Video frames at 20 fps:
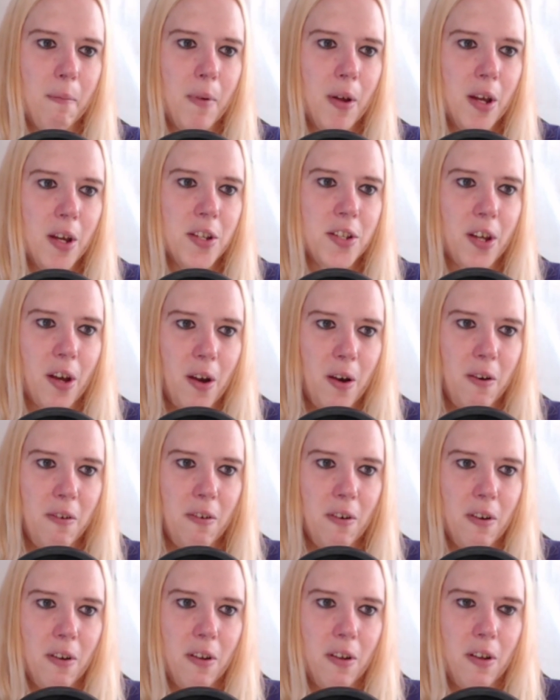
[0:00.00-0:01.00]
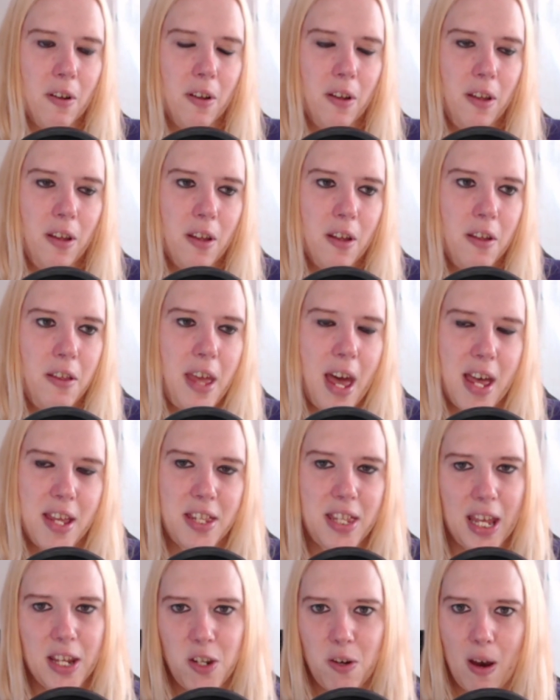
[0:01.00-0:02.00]
So
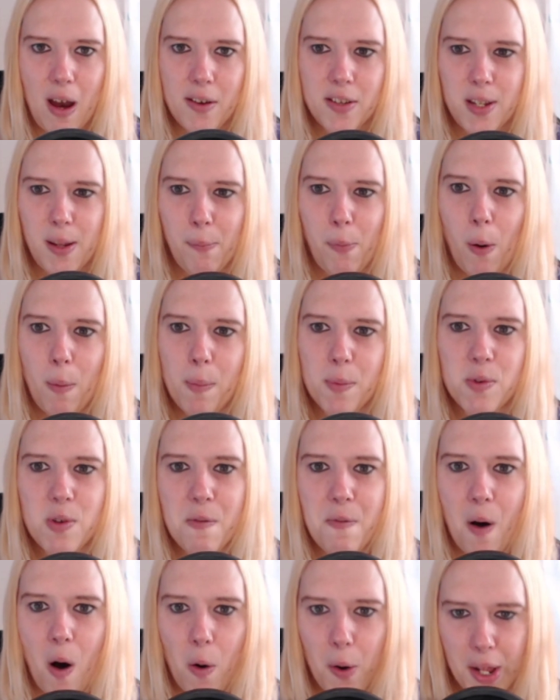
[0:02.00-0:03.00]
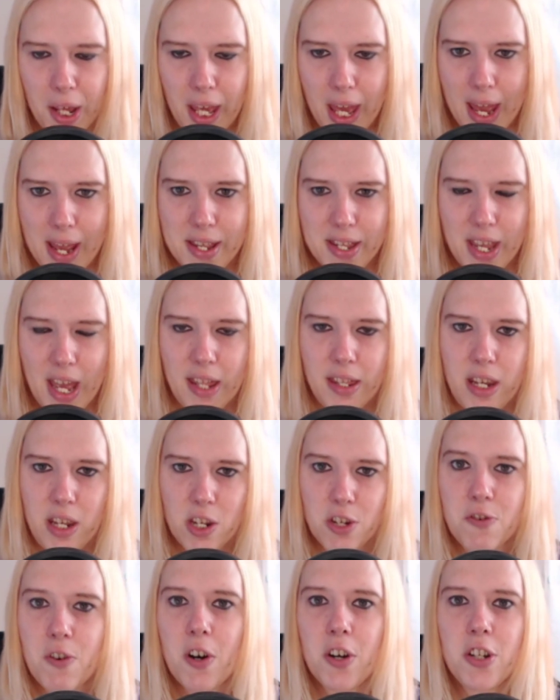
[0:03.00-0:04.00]
yes, they do have some problems with older kits and the
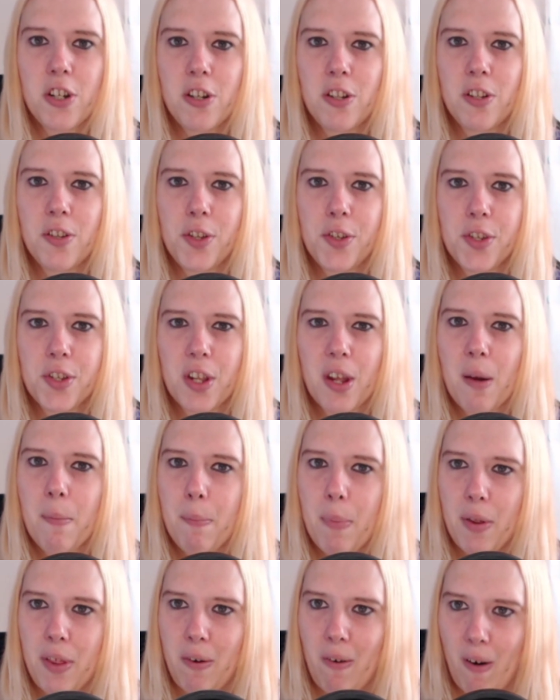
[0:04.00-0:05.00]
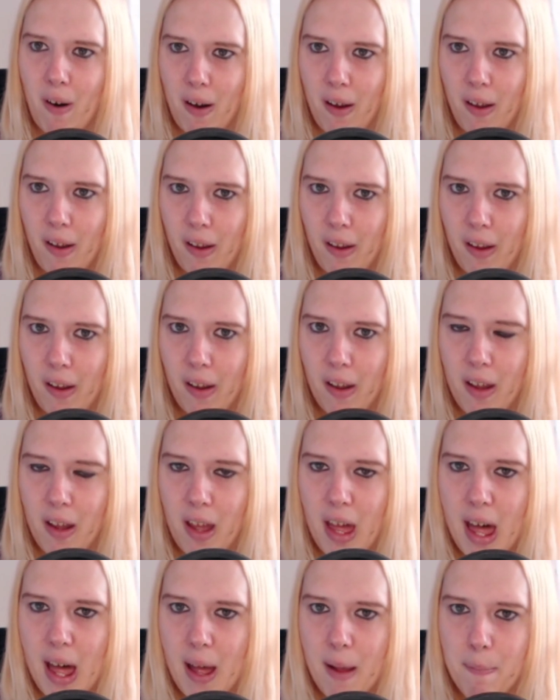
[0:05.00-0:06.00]
instructions, but there are
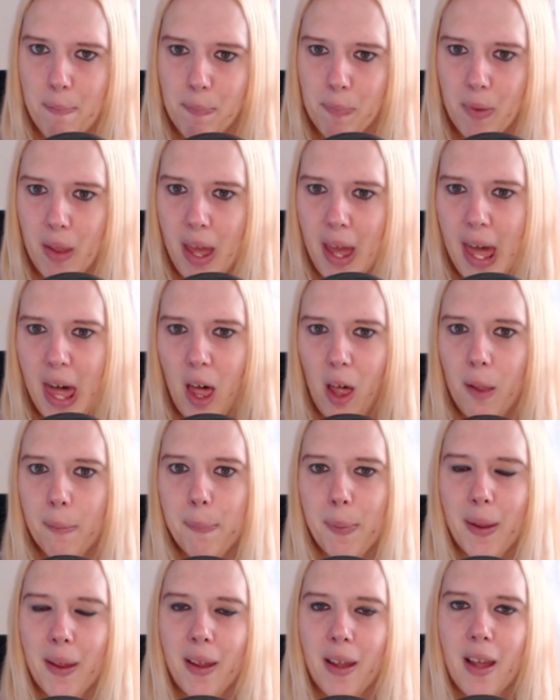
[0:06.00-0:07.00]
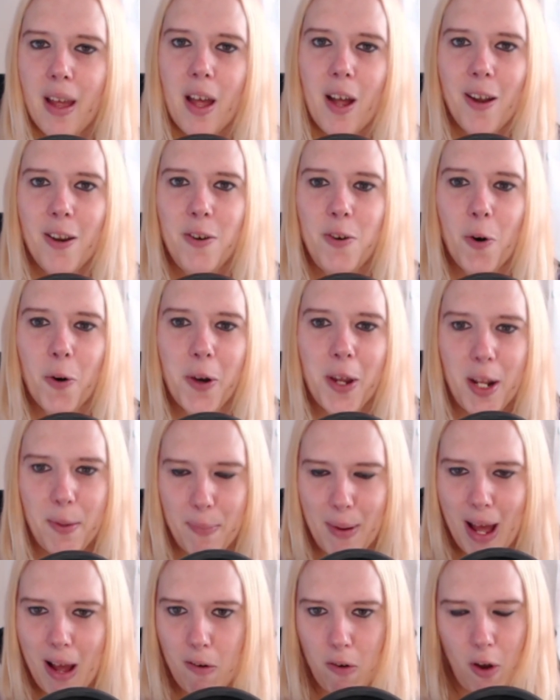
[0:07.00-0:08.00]
help knocking
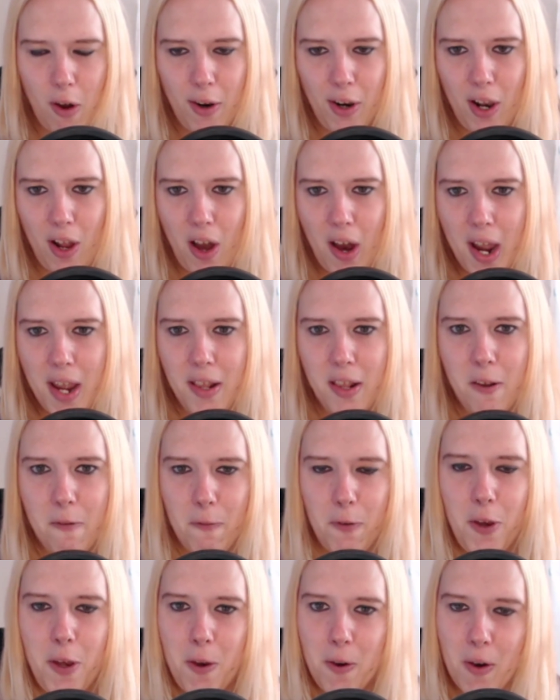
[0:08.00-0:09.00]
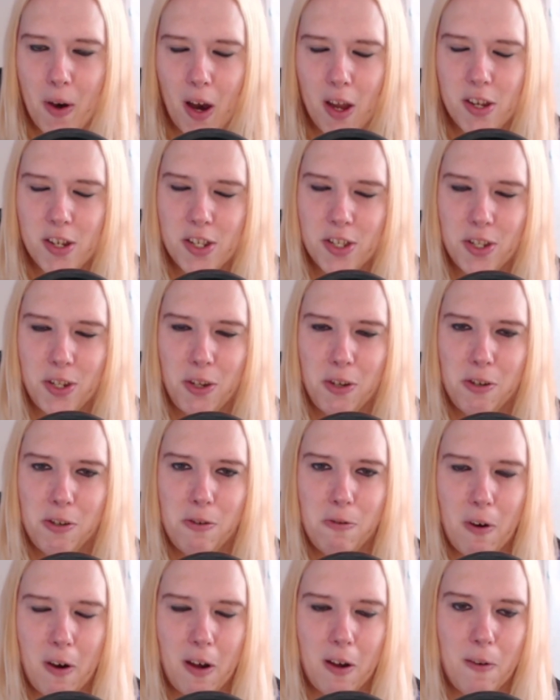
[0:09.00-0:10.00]
about online for you guys
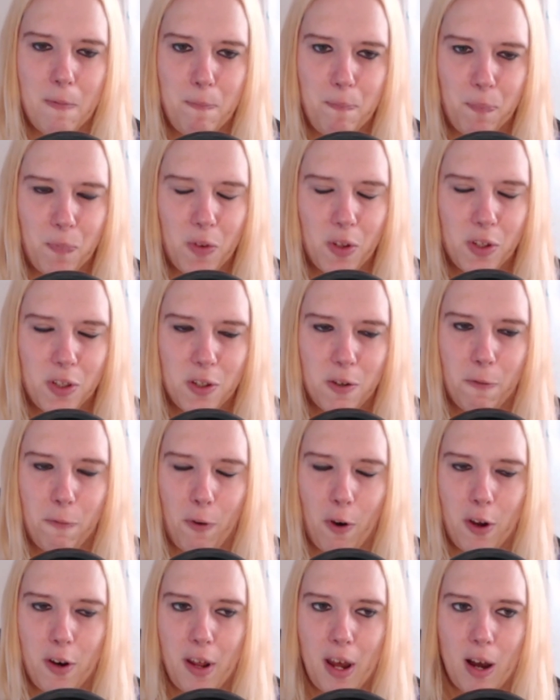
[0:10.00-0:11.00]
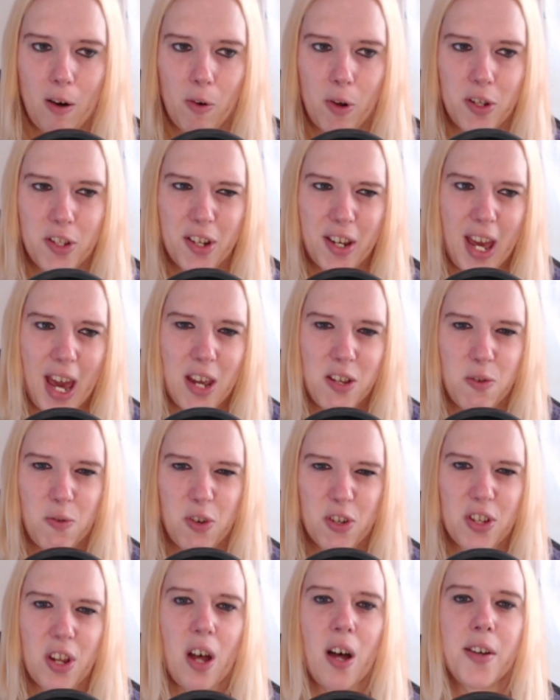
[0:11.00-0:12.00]
to find out. It's a case of
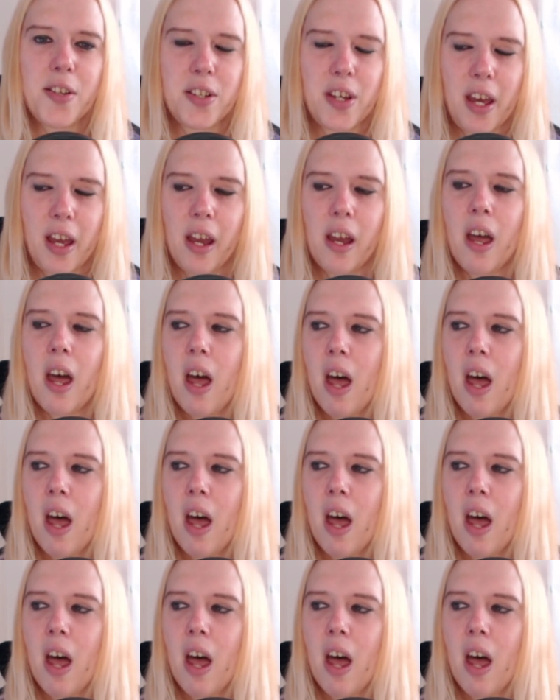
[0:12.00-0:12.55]
just asking.